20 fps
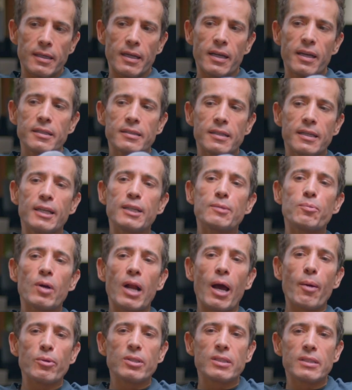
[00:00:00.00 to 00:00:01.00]
Here's
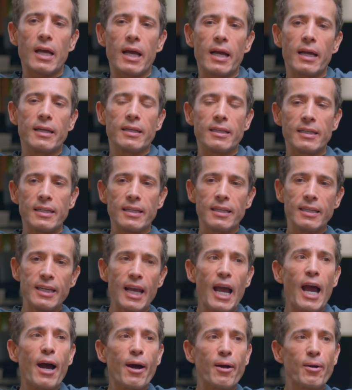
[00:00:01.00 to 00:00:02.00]
what I would say. Mm-hmm.
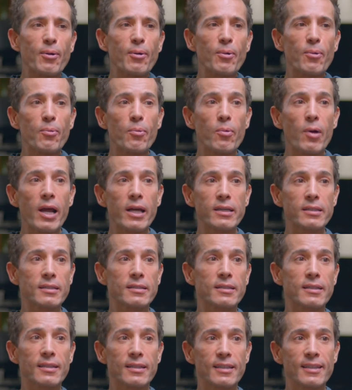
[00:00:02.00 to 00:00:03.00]
Yeah,
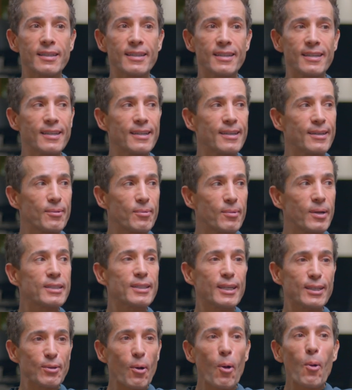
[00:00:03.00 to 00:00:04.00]
risk
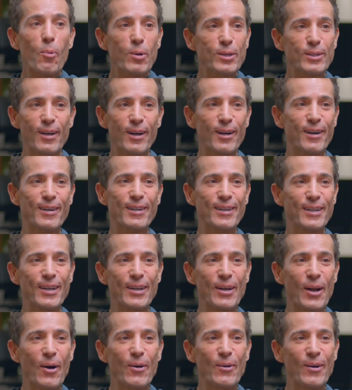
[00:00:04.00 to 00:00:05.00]
is always there.
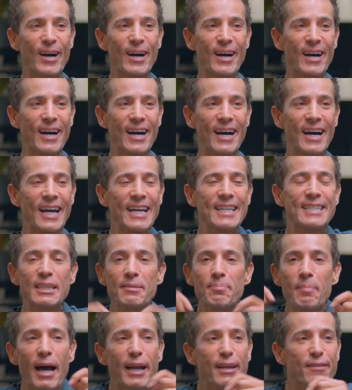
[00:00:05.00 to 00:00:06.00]
It
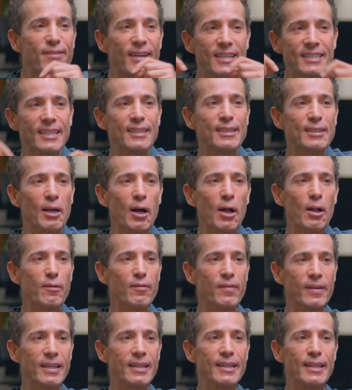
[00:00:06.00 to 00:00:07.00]
just manifests
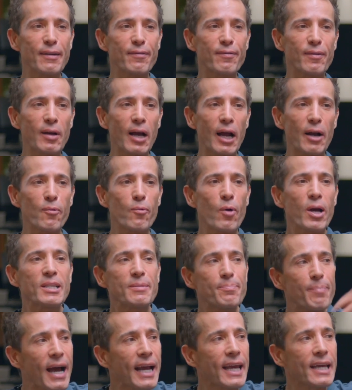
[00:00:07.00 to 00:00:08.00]
itself in different kind of
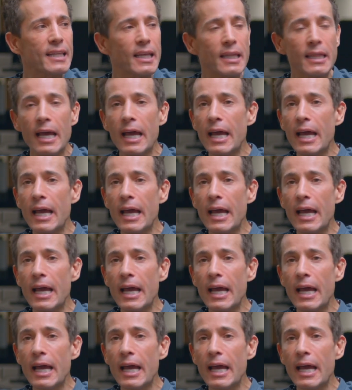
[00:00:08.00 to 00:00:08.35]
ways. Back in the